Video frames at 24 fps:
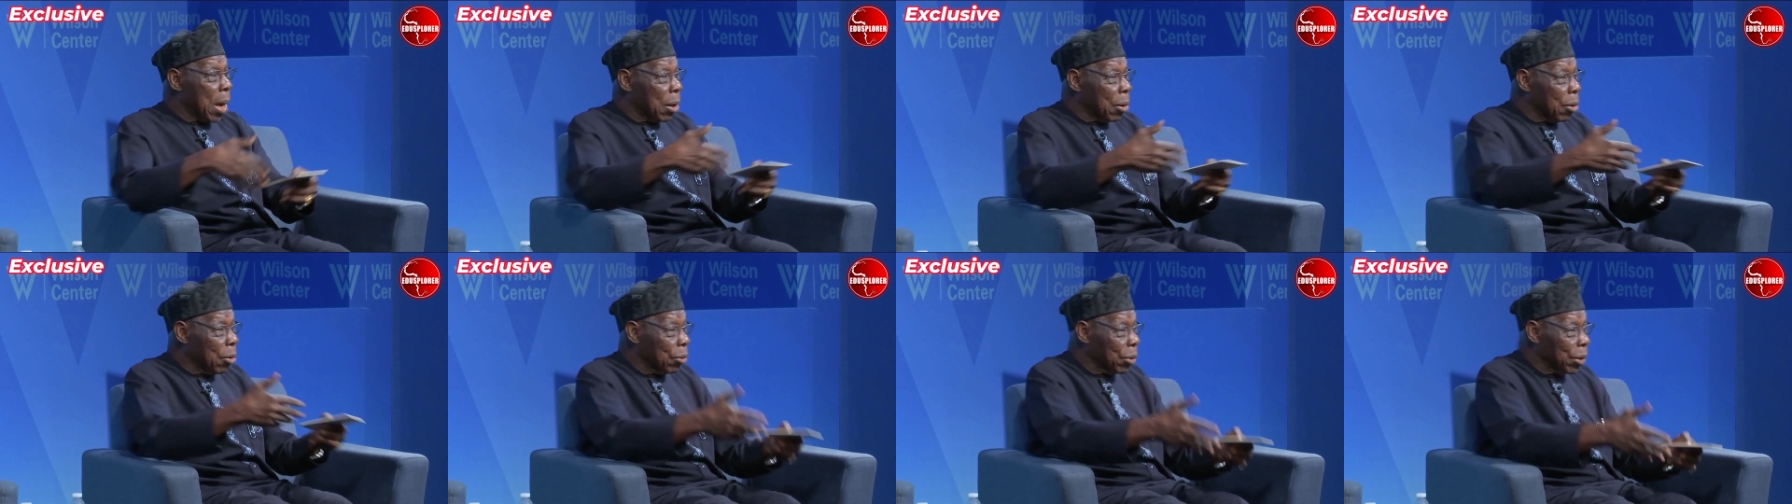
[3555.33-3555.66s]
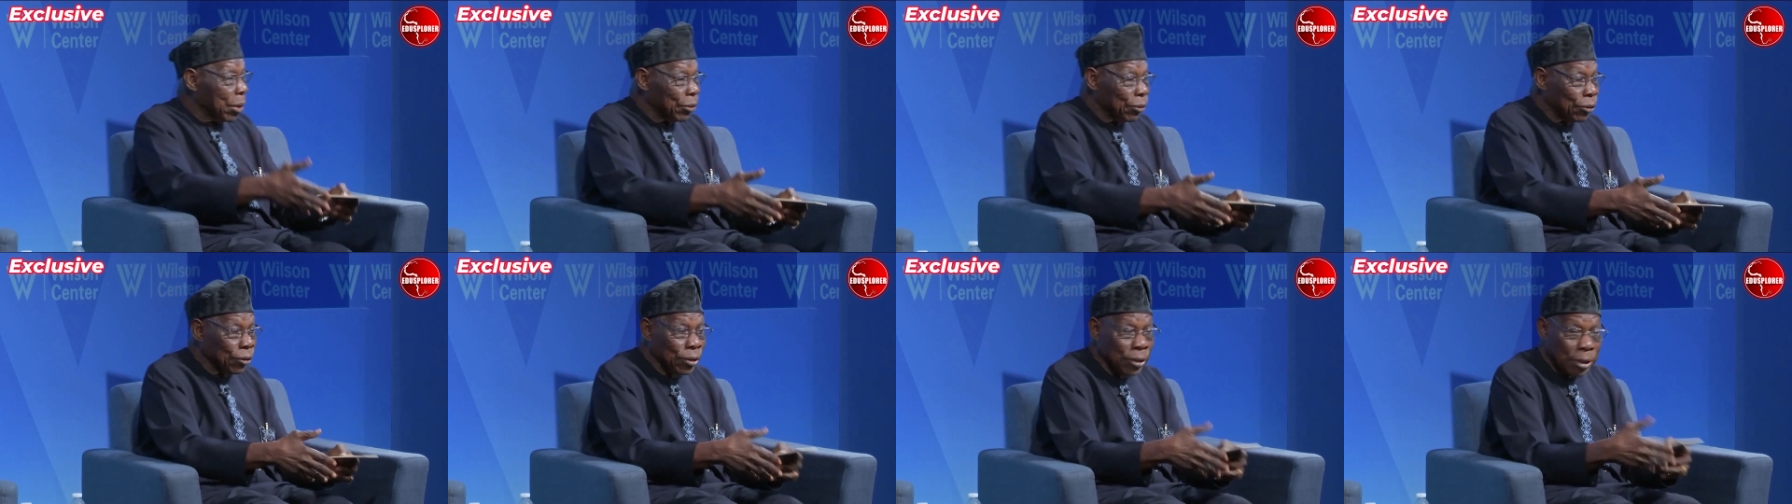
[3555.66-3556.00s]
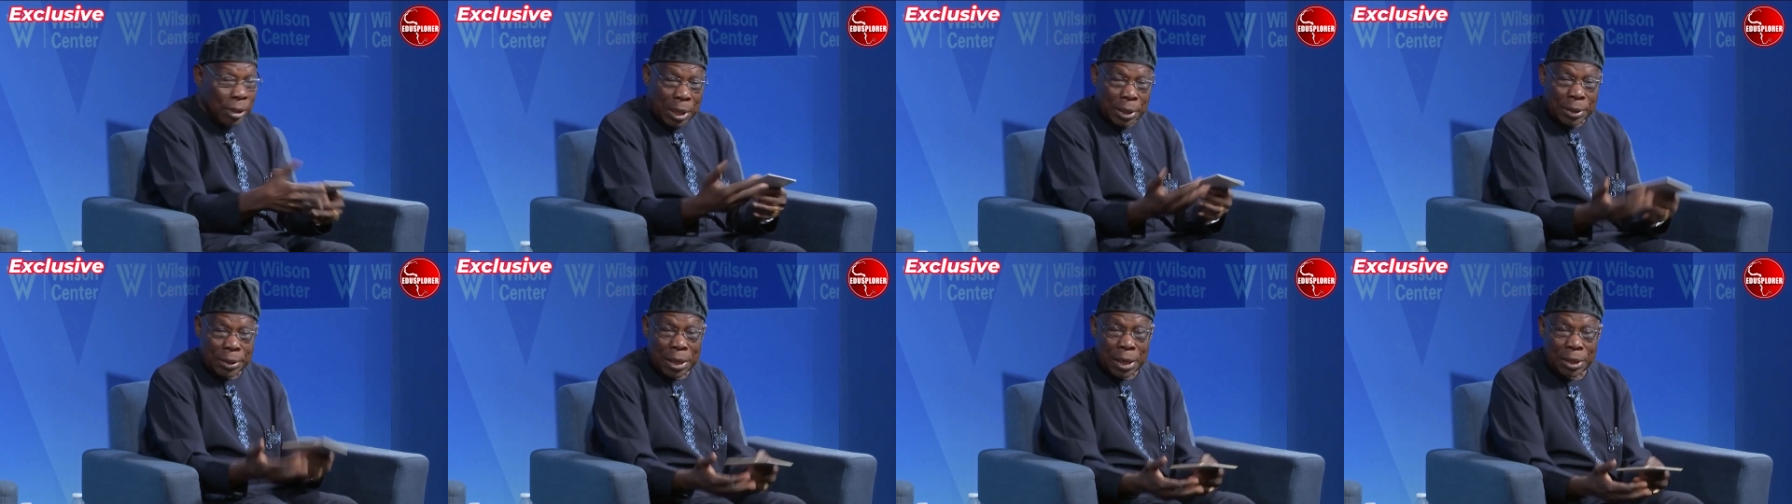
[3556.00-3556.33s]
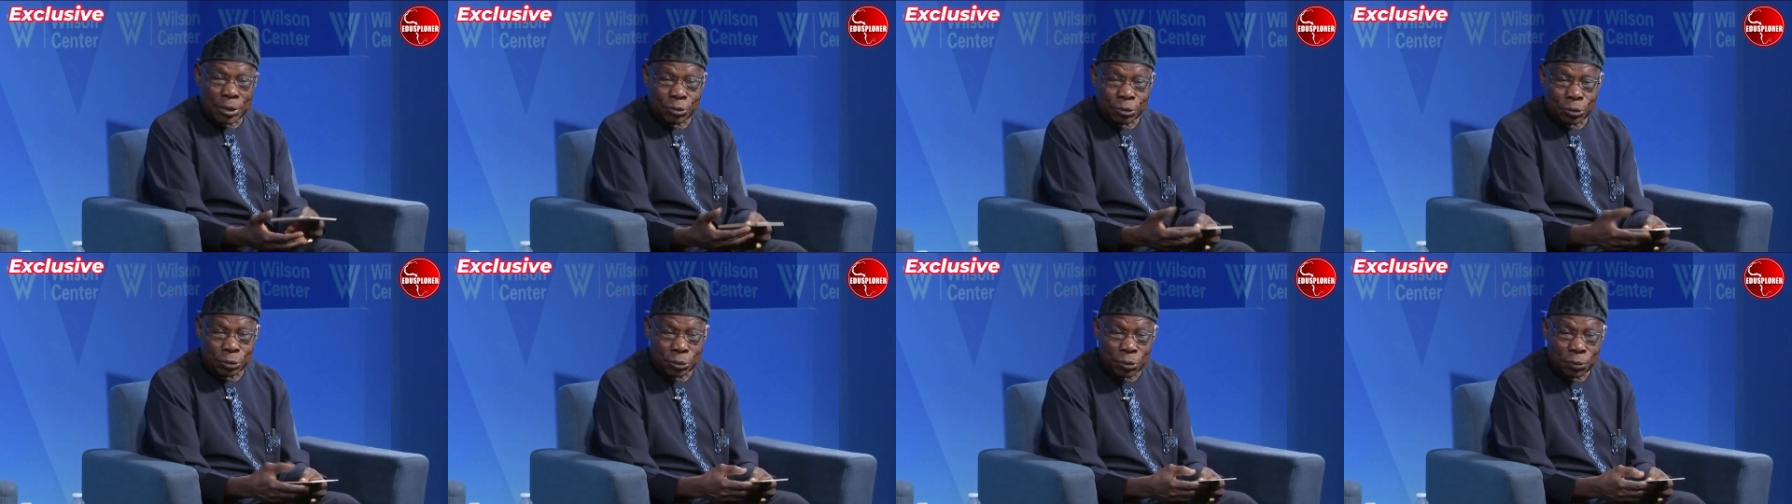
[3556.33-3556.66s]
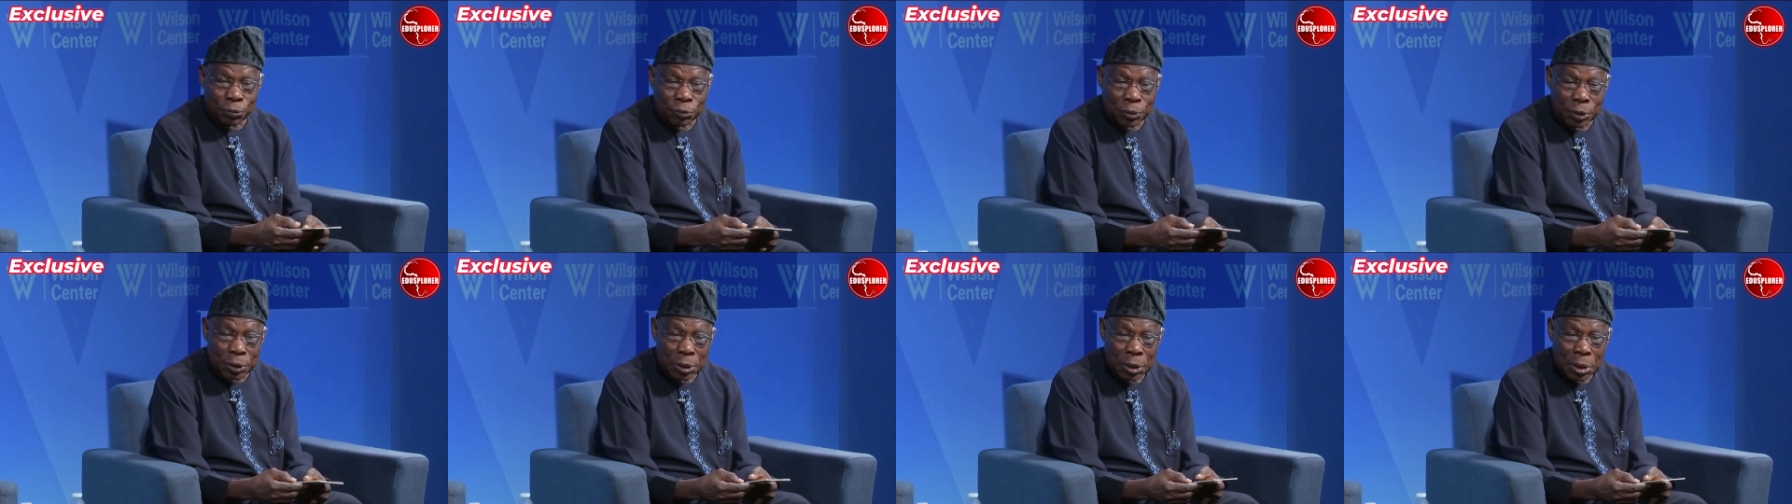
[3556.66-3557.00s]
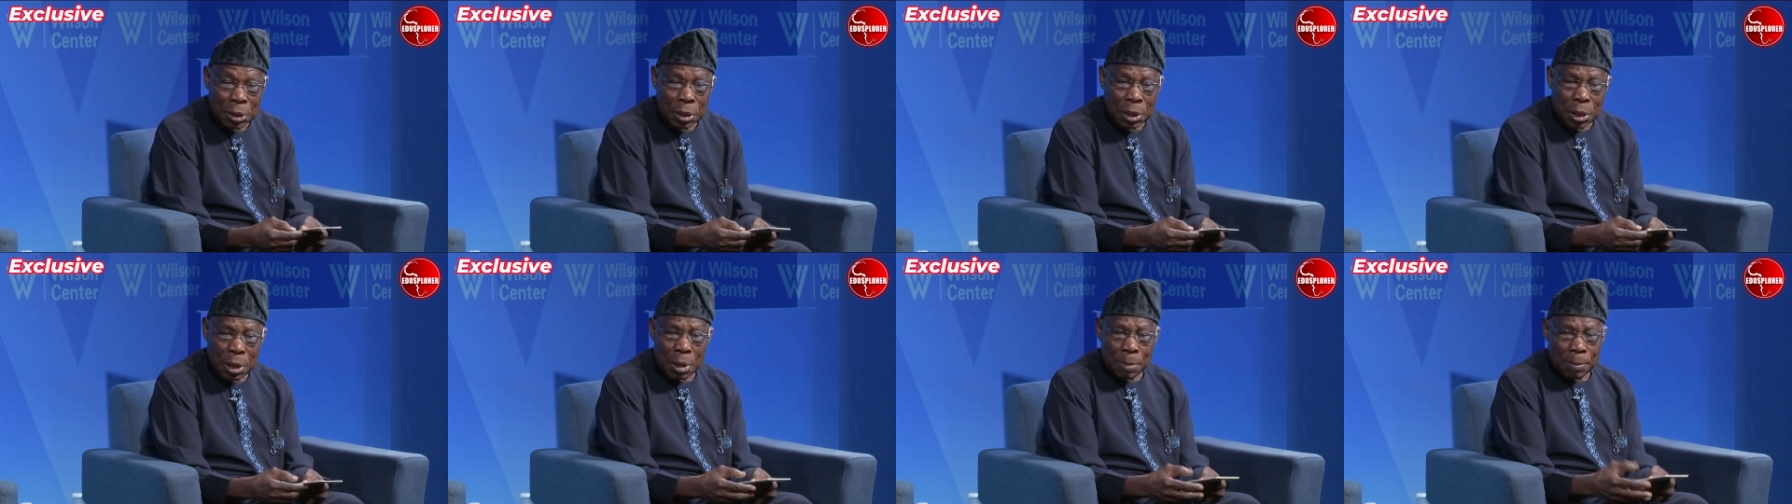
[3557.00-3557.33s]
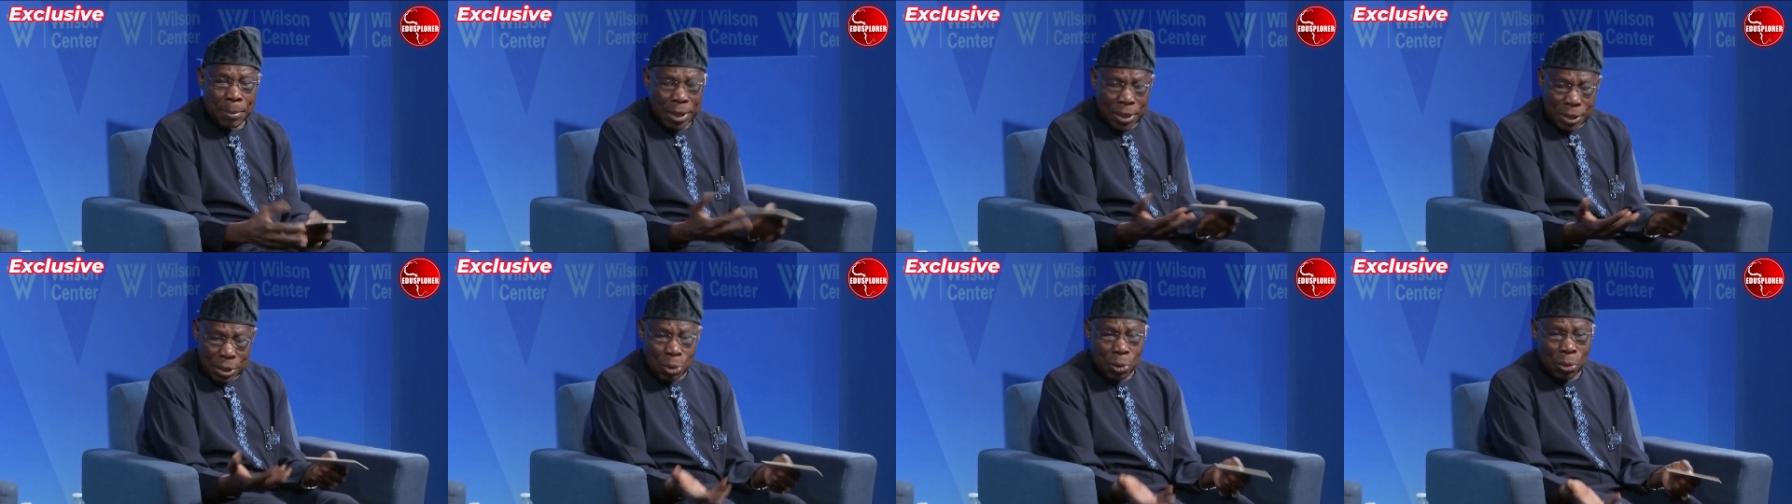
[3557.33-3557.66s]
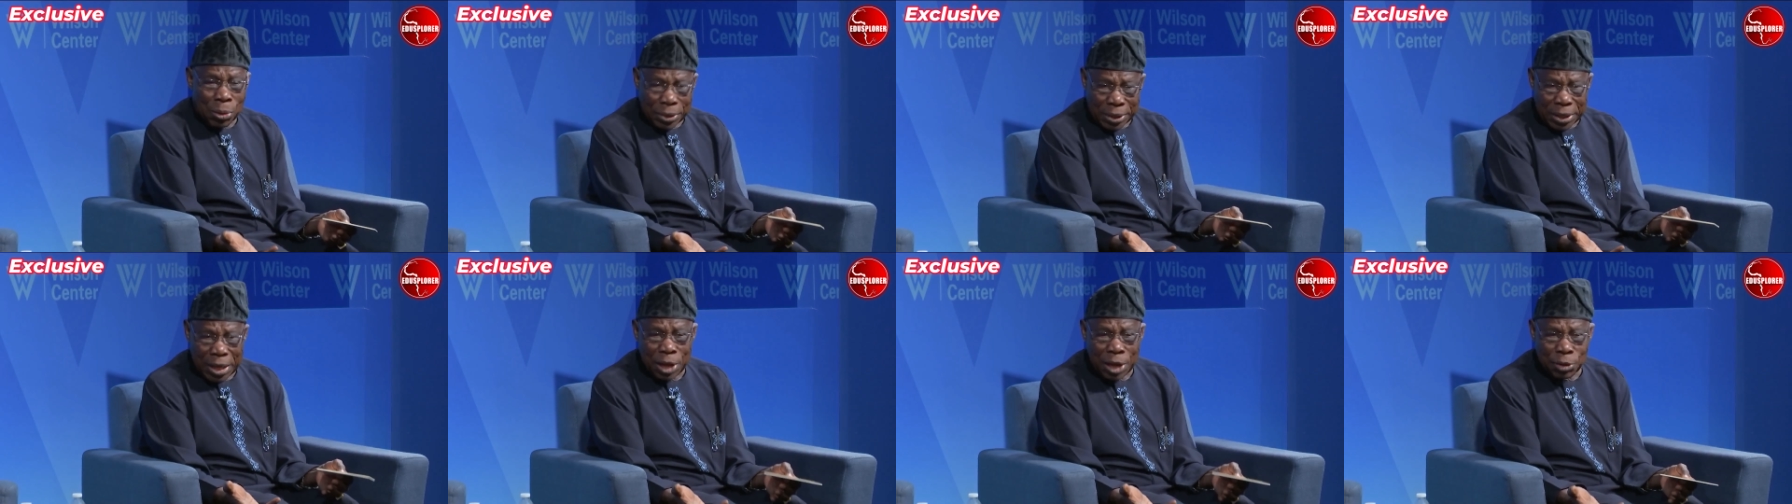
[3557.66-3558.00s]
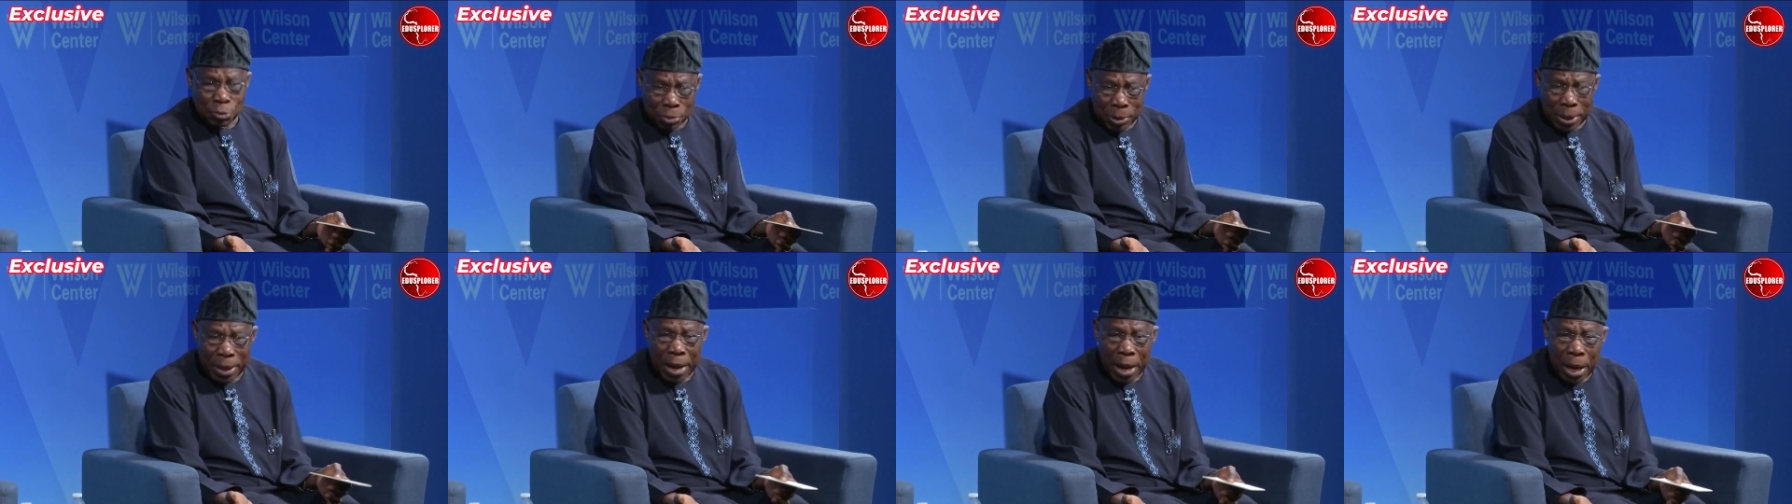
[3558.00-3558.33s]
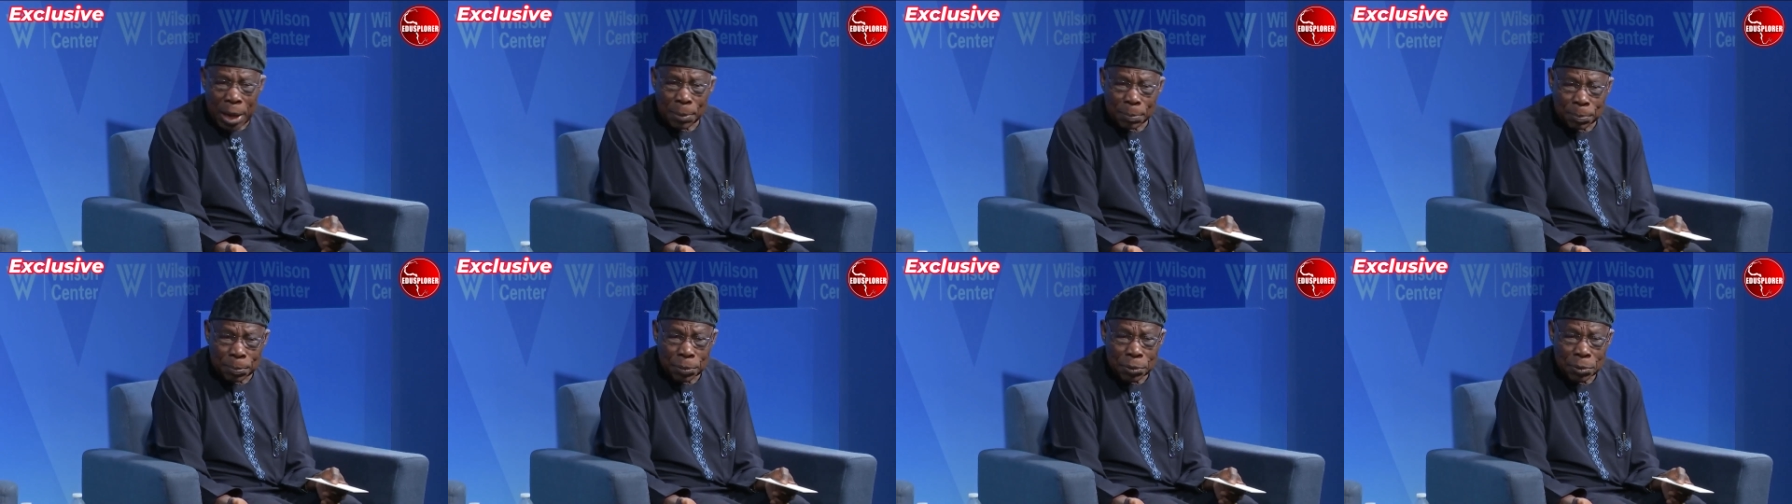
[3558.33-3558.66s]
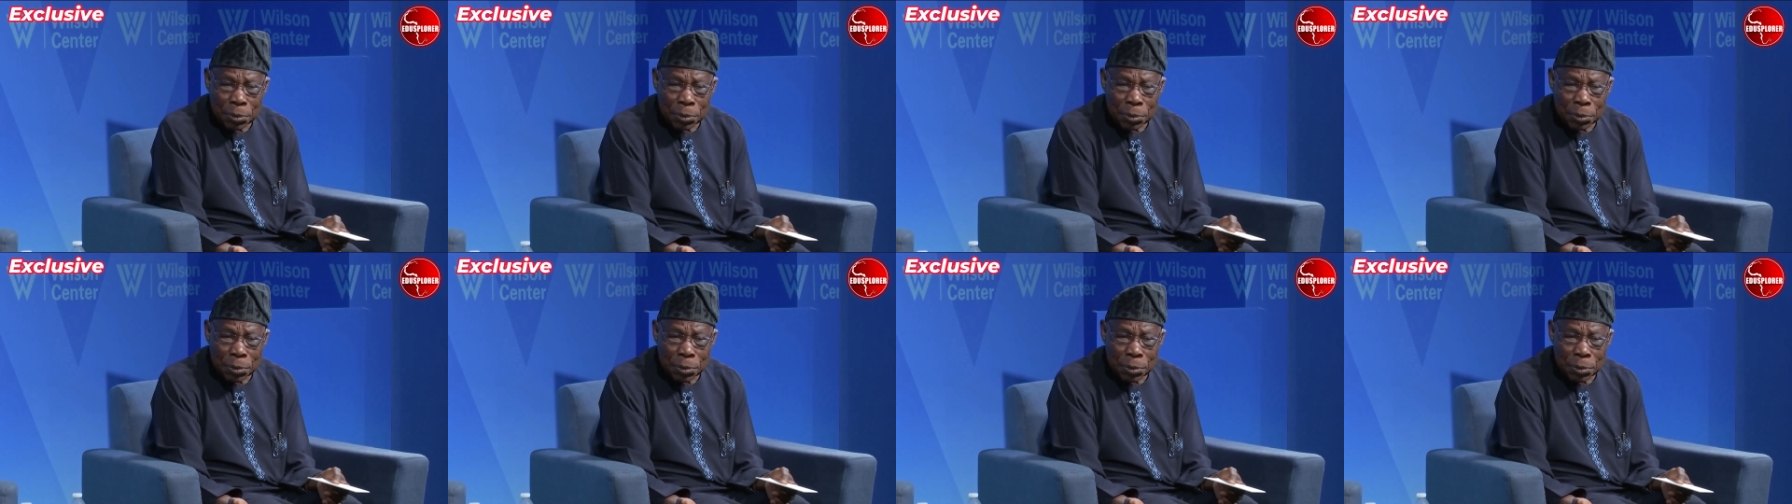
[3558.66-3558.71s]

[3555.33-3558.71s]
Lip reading: currency and that sort of thing. But all that will help.